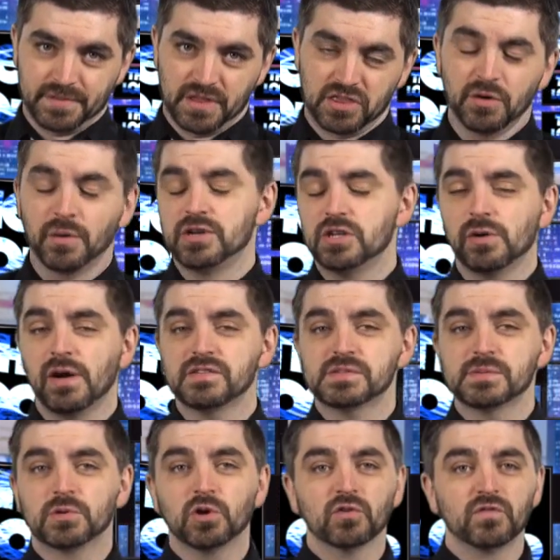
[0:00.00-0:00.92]
Though I do have
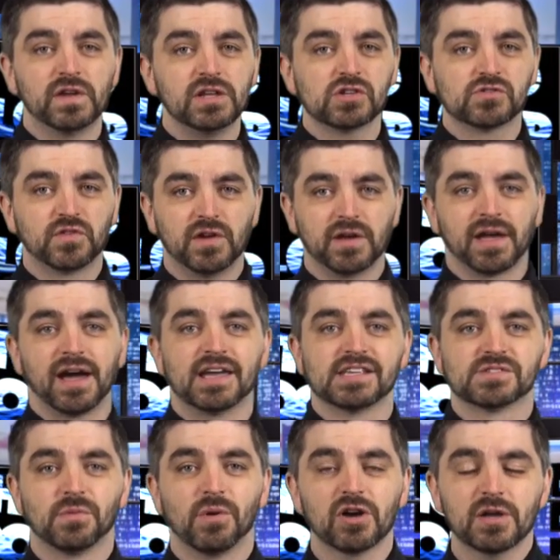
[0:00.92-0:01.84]
some cool videos for you
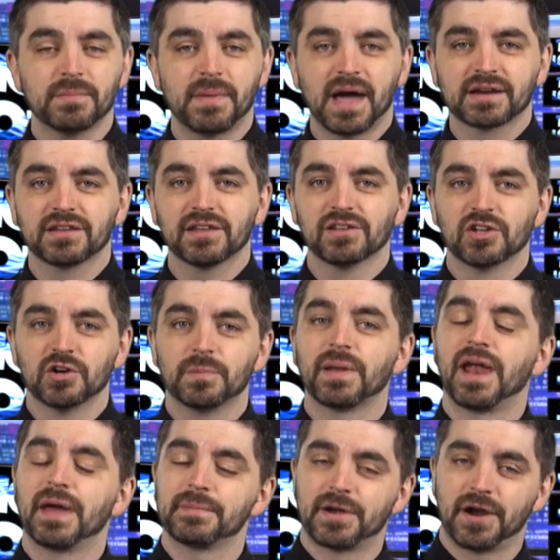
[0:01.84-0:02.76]
guys. Welcome back to The Loop,
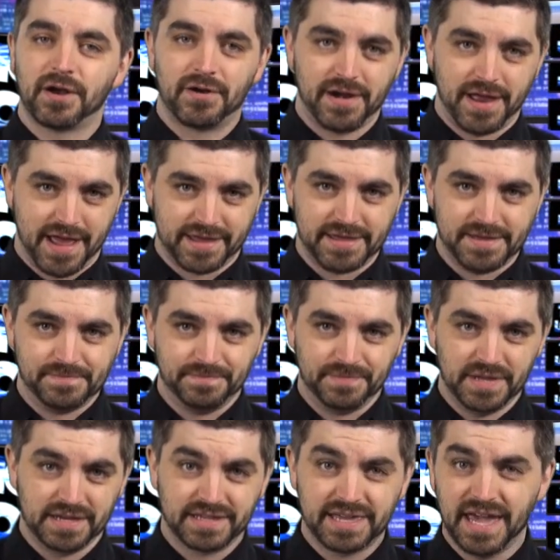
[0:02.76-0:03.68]
and I'm Carter Nacky.
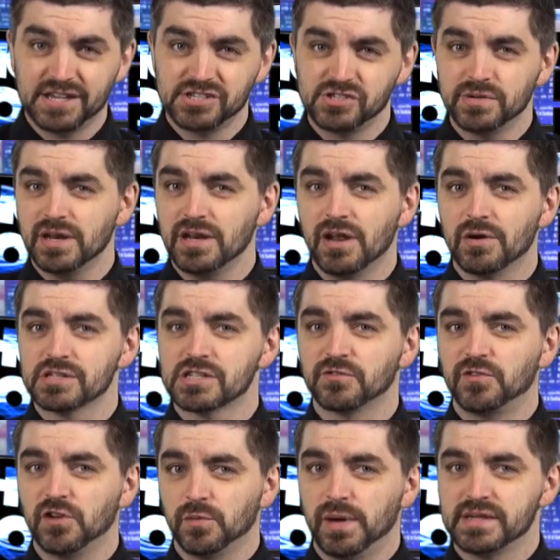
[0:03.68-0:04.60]
In case you didn't notice
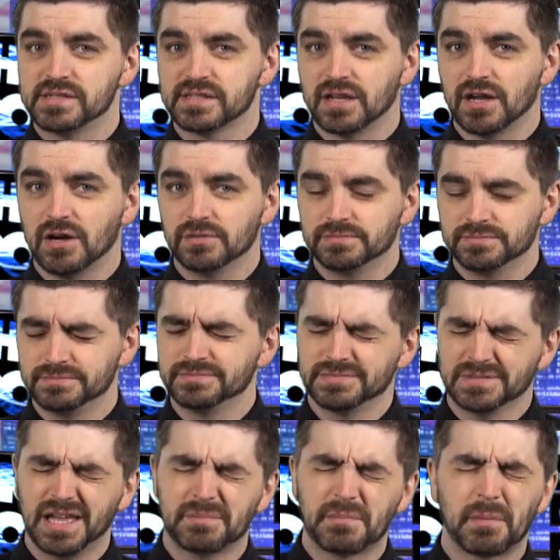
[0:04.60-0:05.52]
a few weeks ago,
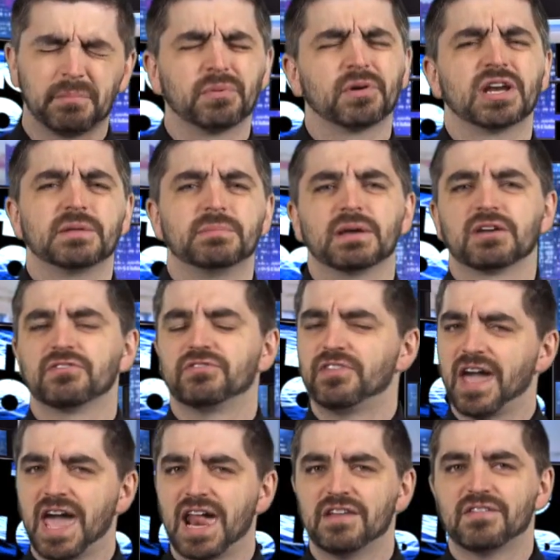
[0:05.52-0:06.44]
I'm a pretty big
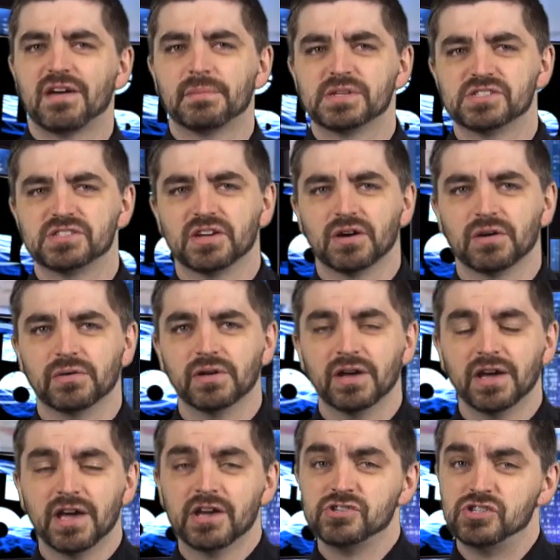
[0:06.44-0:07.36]
fan of Emma Stone.
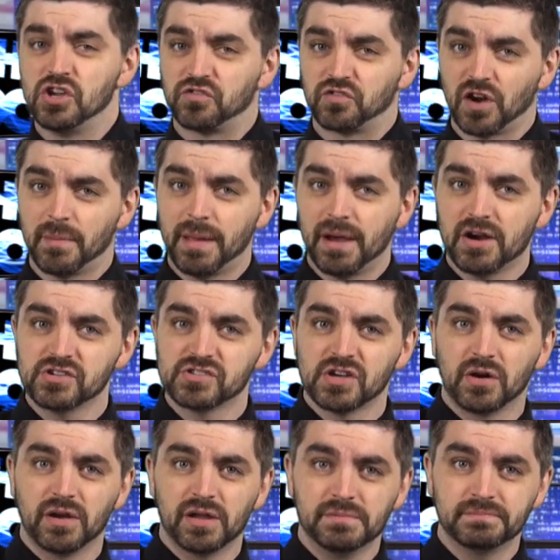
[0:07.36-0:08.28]
She's from
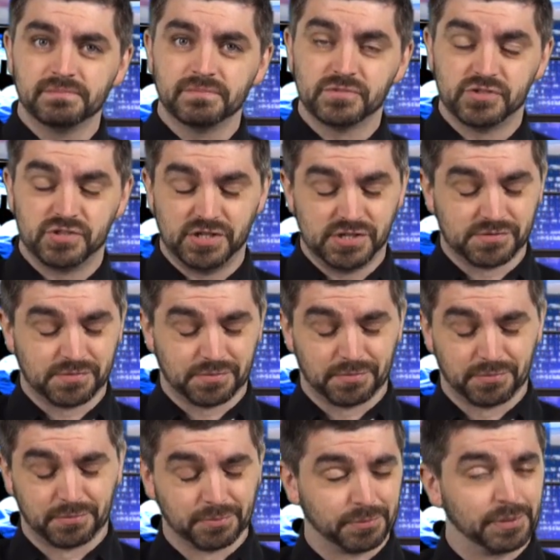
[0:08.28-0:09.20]
Arizona, she's
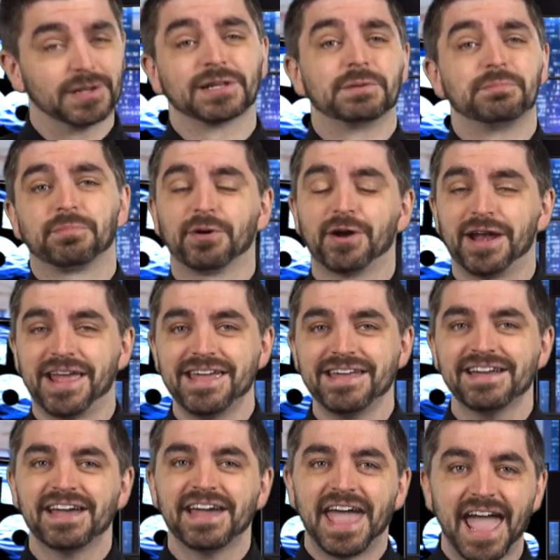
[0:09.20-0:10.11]
really
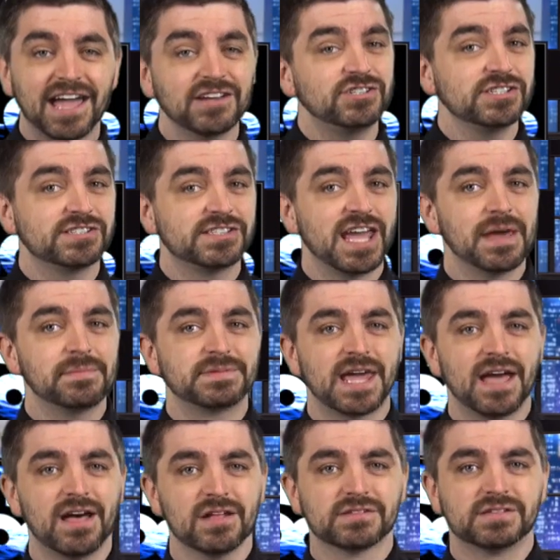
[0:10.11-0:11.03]
pretty, and she's damn
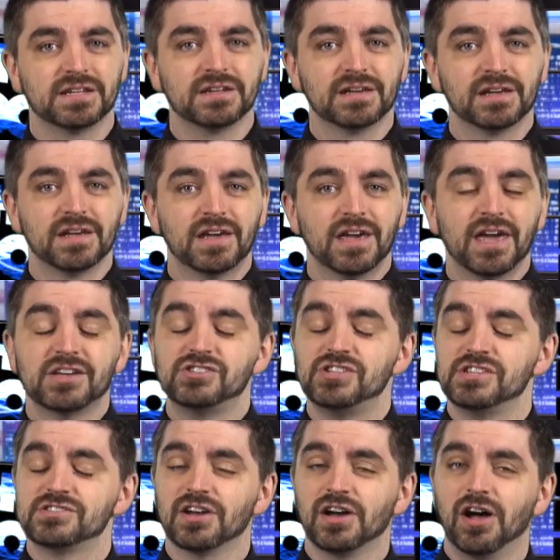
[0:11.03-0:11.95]
talented.
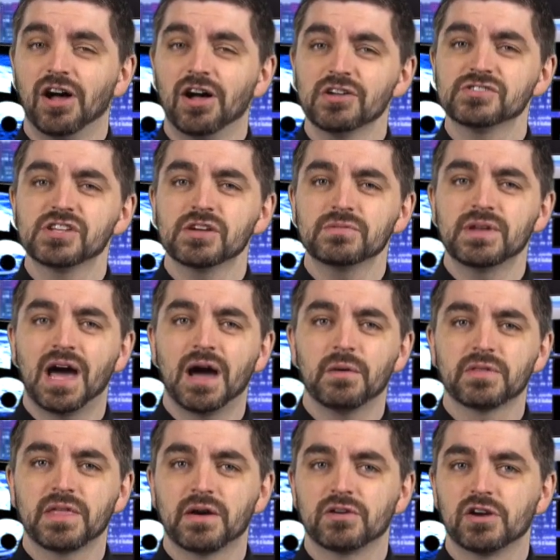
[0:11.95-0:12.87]
She's also
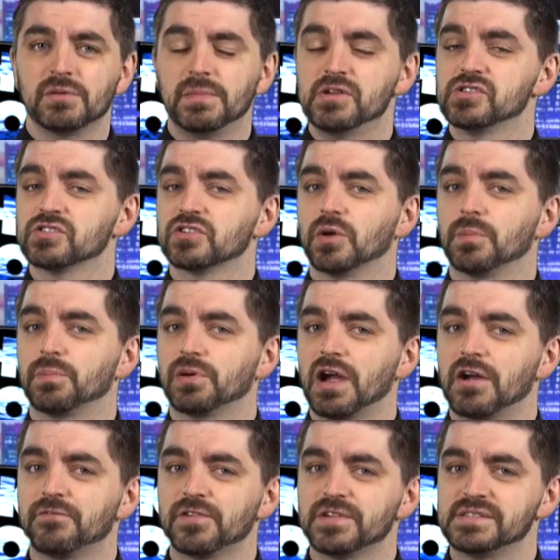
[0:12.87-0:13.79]
not without her musical
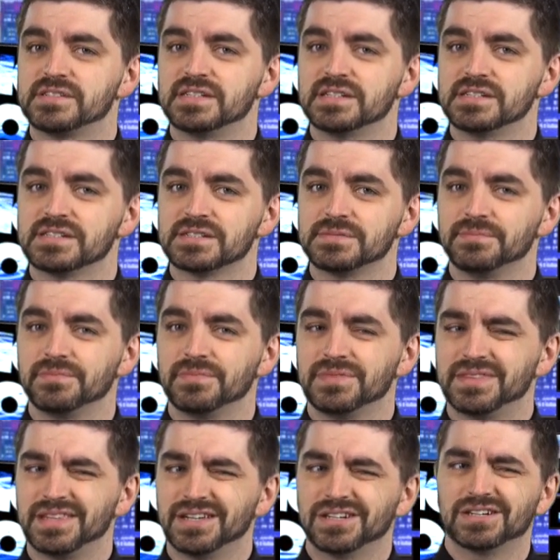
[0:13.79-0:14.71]
preferences,
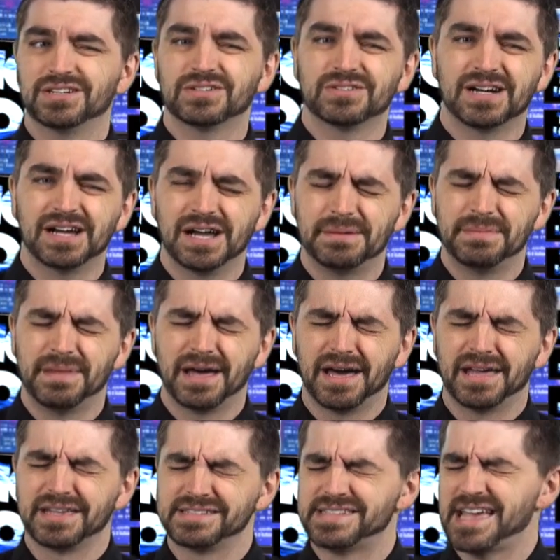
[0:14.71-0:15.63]
though I'm
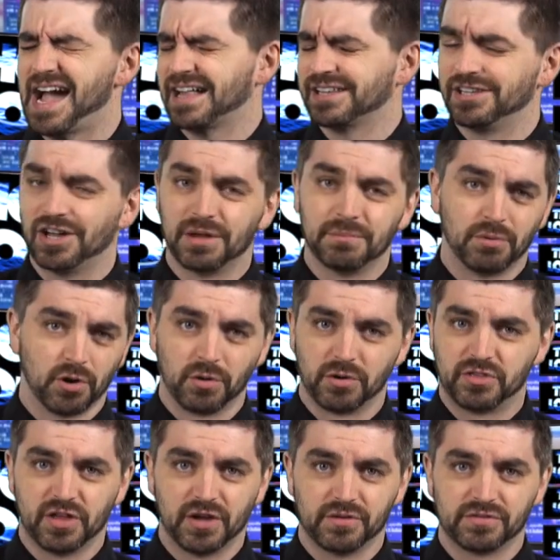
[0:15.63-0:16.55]
not exactly on board
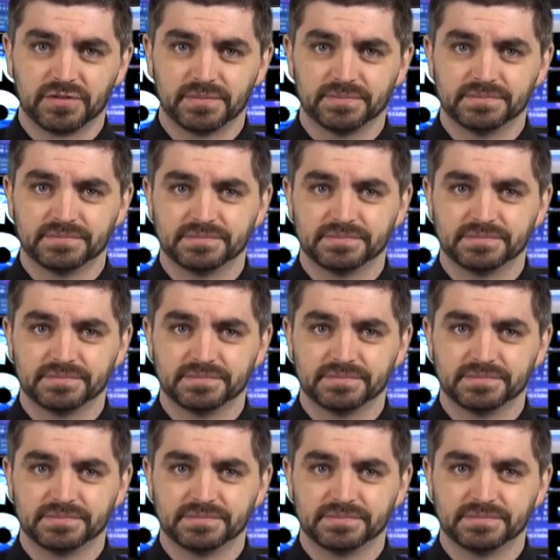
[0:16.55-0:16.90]
with those.